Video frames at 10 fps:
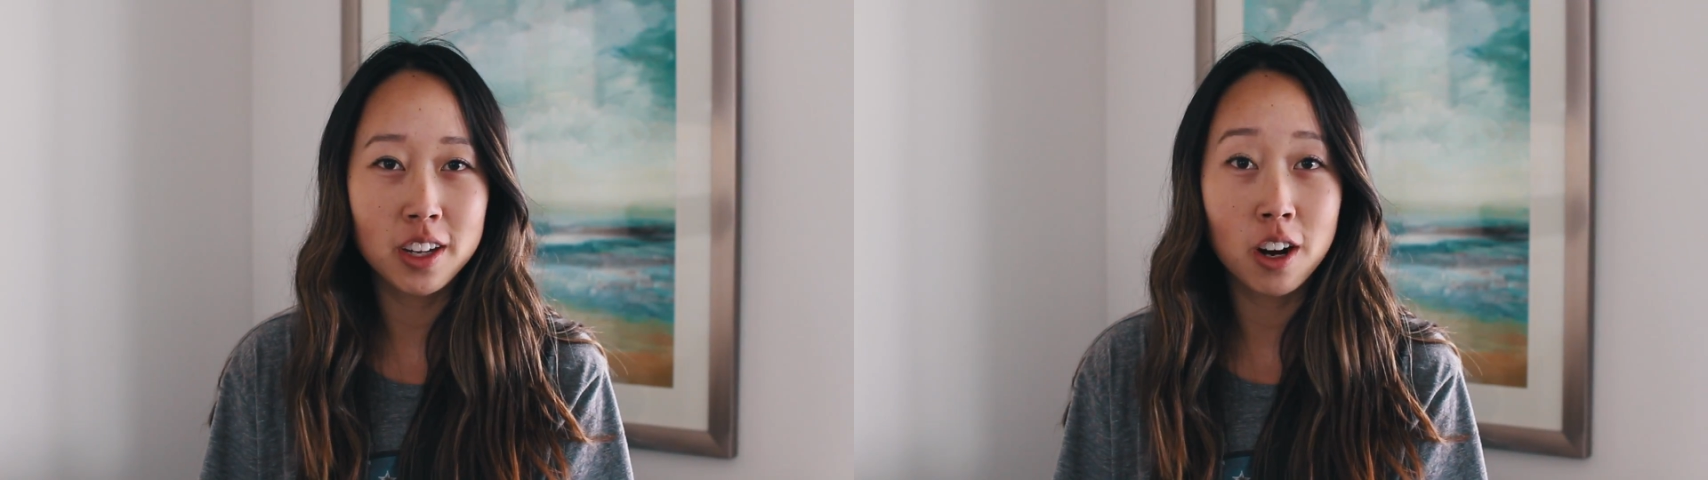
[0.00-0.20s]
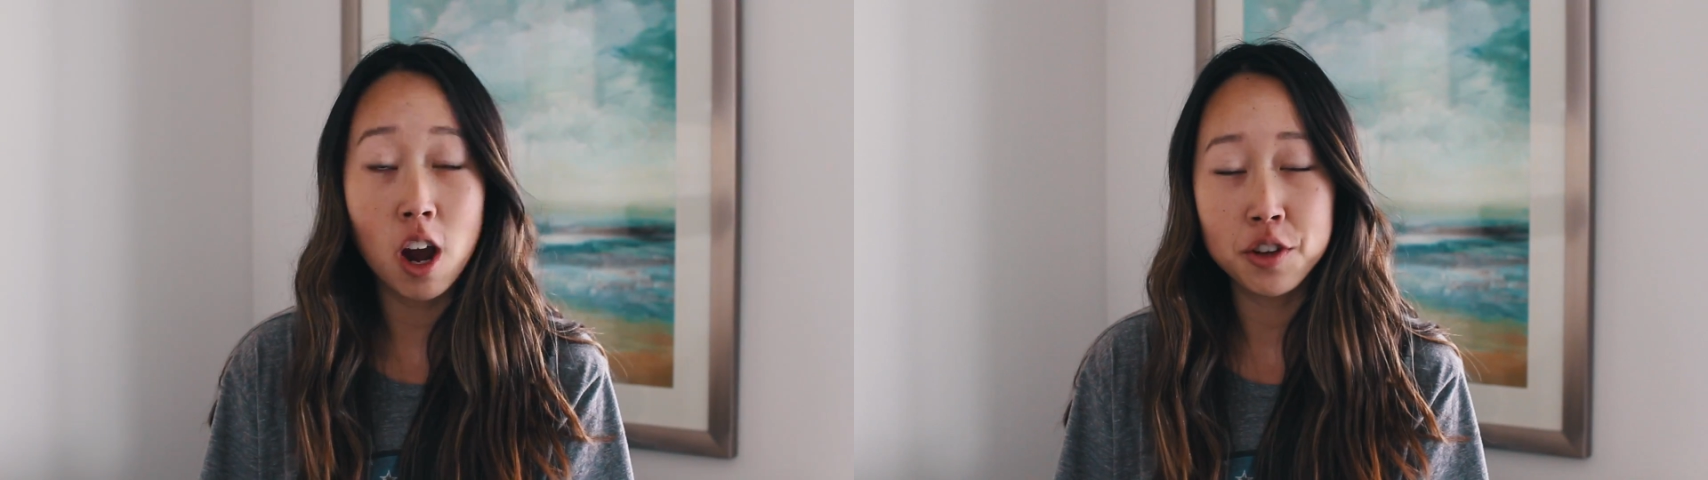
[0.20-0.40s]

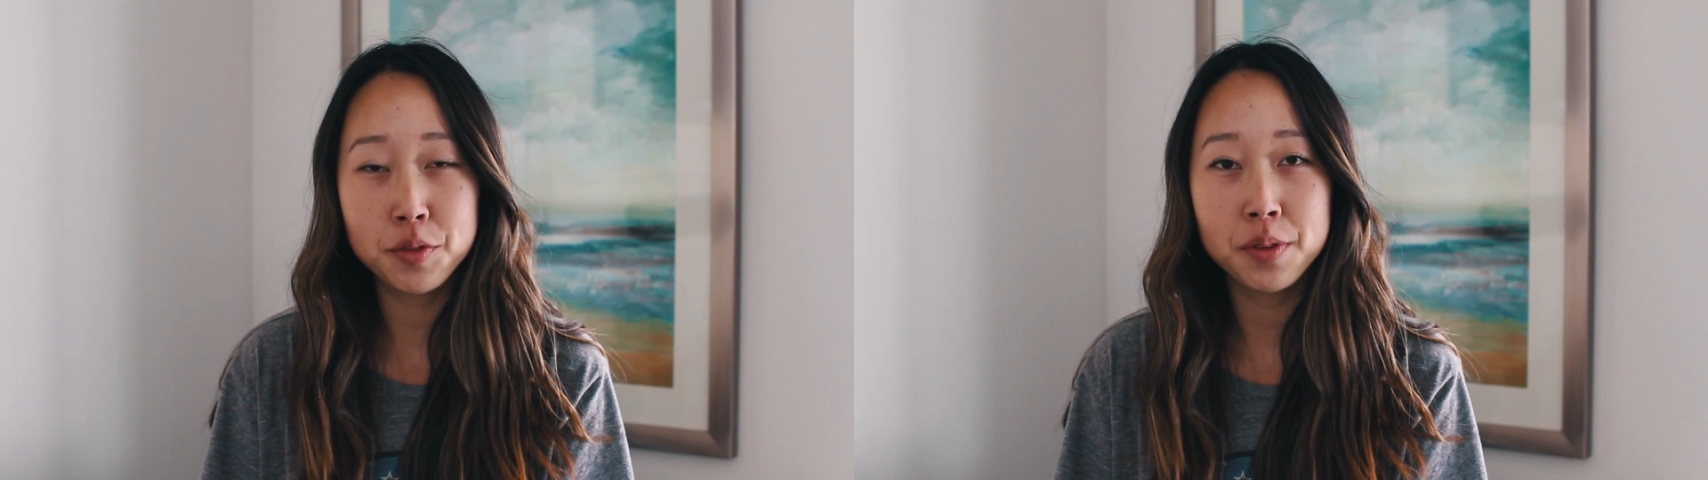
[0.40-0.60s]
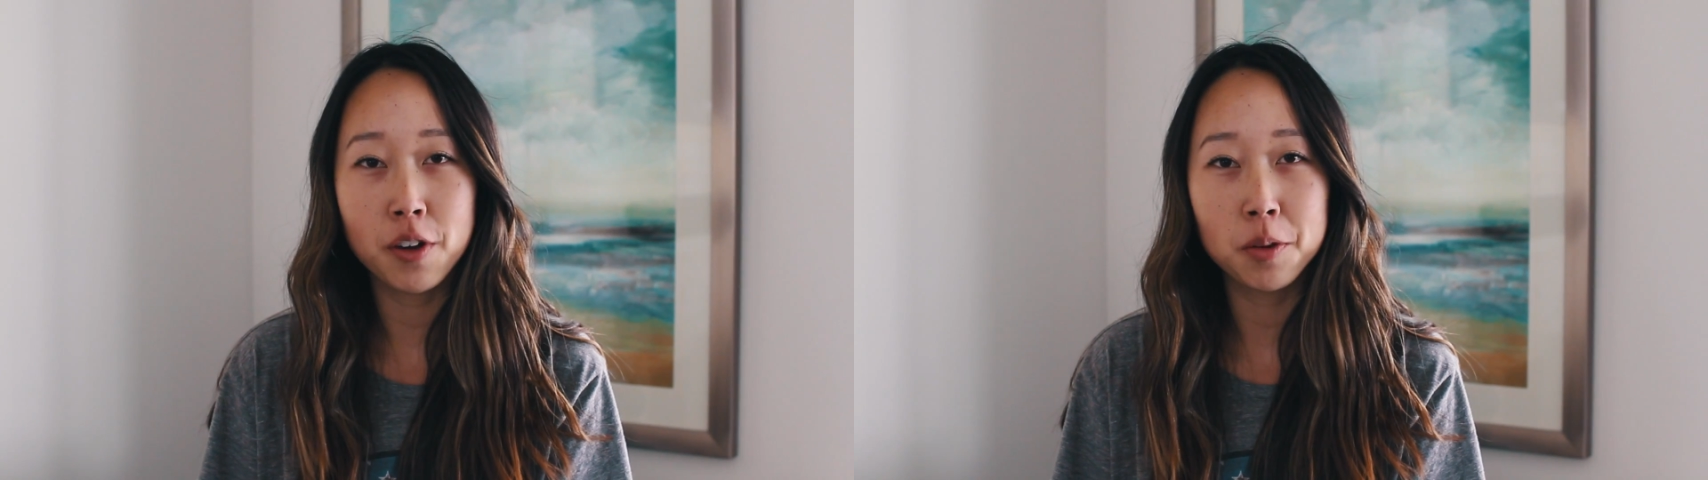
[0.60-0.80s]
our
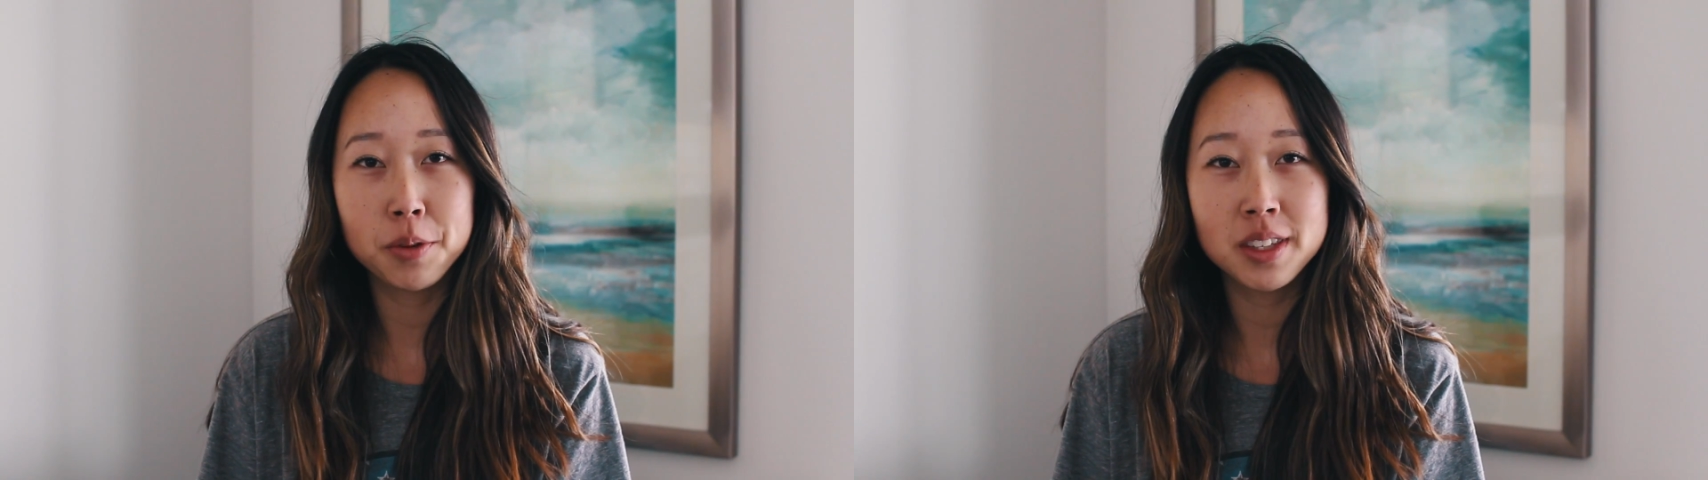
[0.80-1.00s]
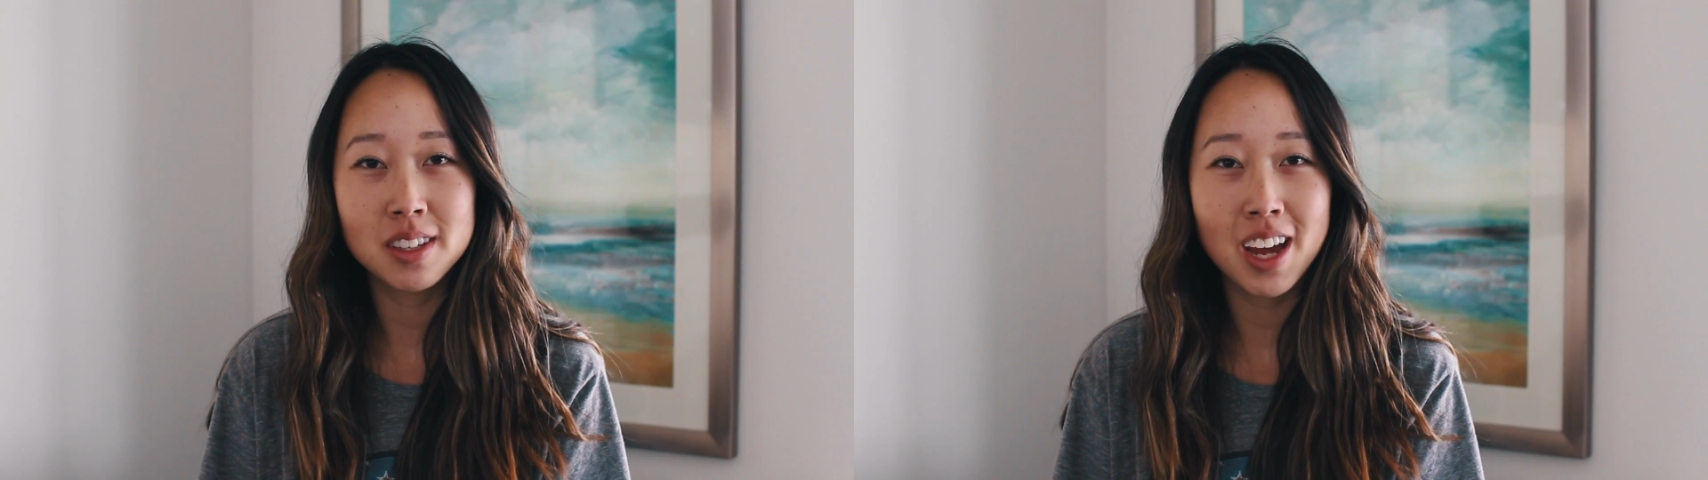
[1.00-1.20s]
Osprey
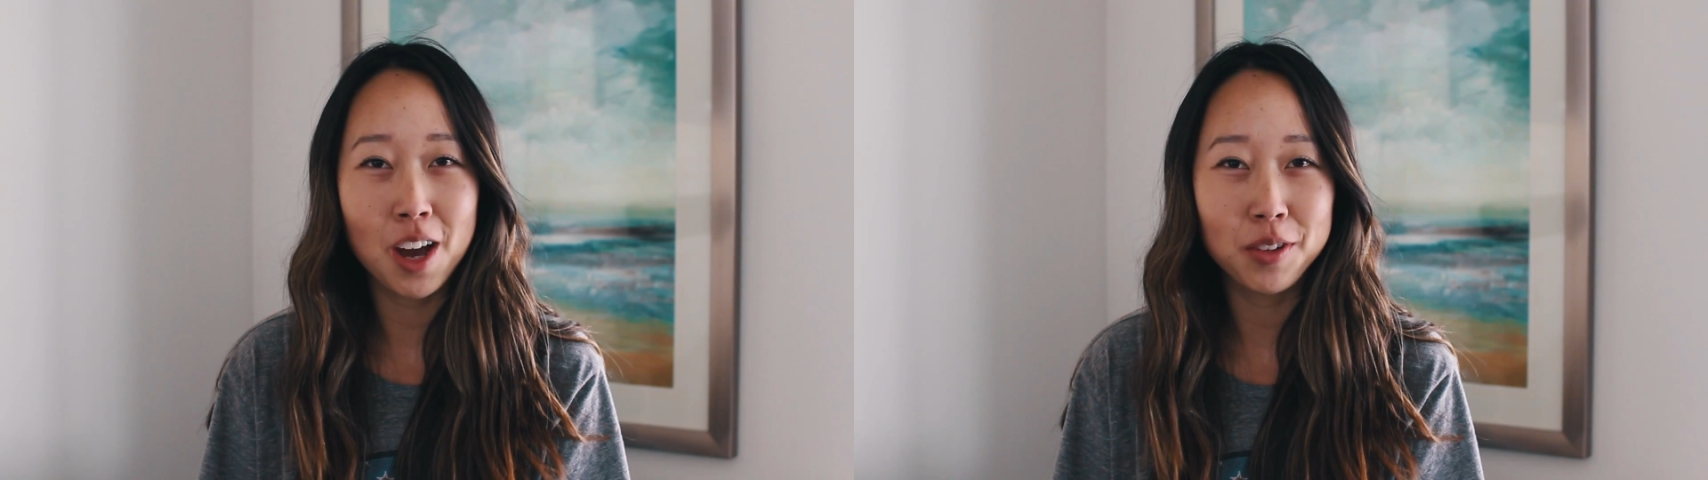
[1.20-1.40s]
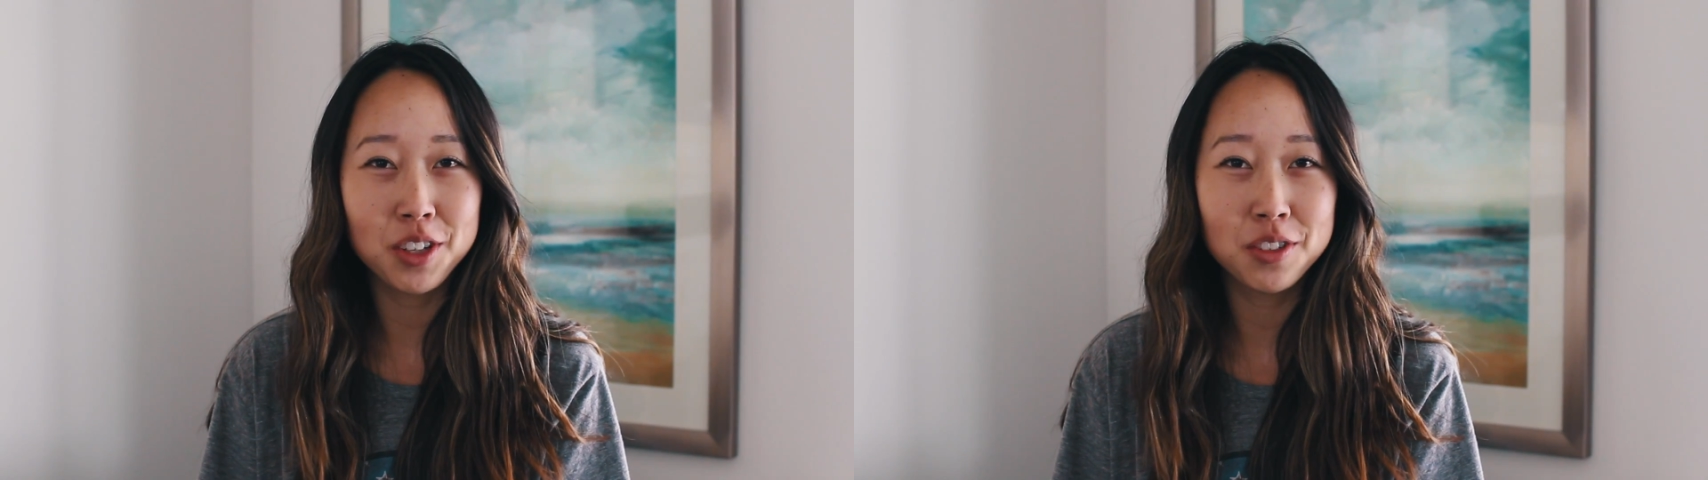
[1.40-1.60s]
Farpoints and
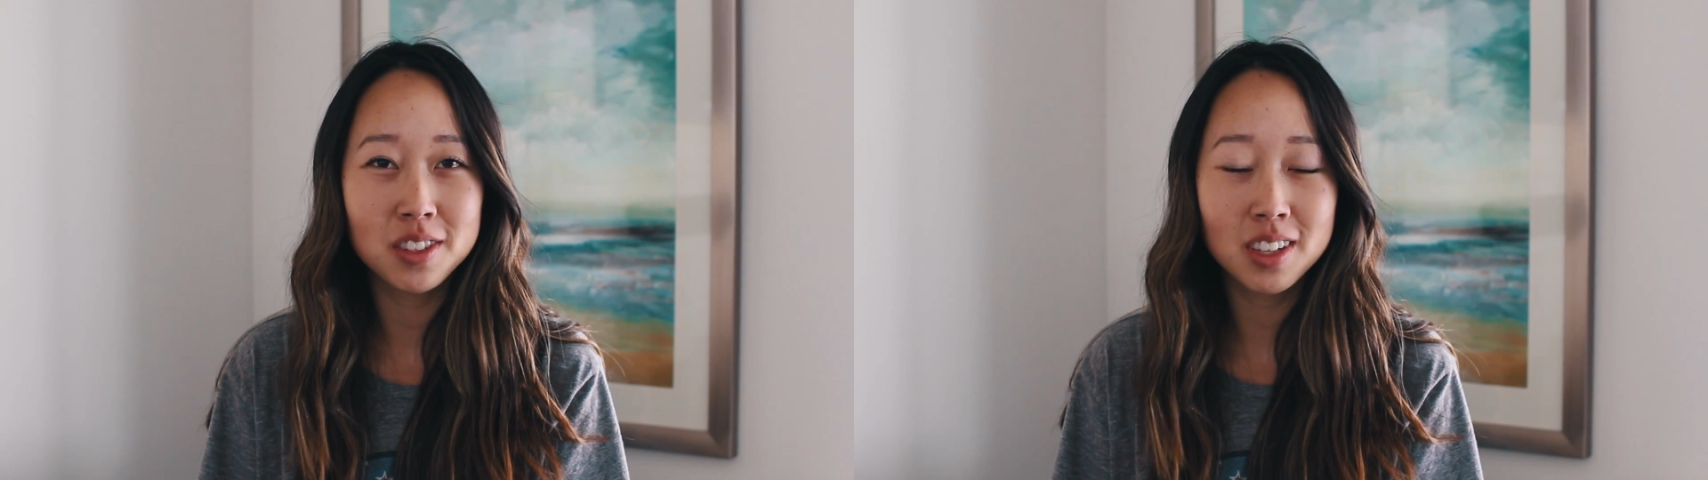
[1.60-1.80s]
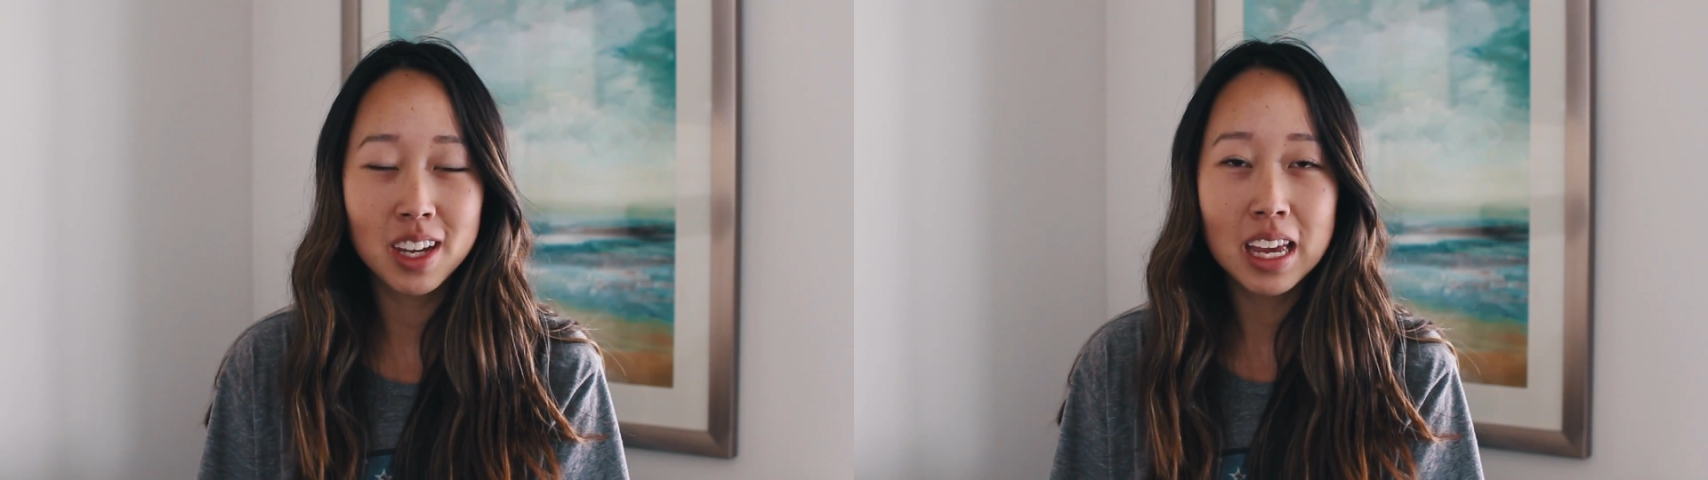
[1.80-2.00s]
how we use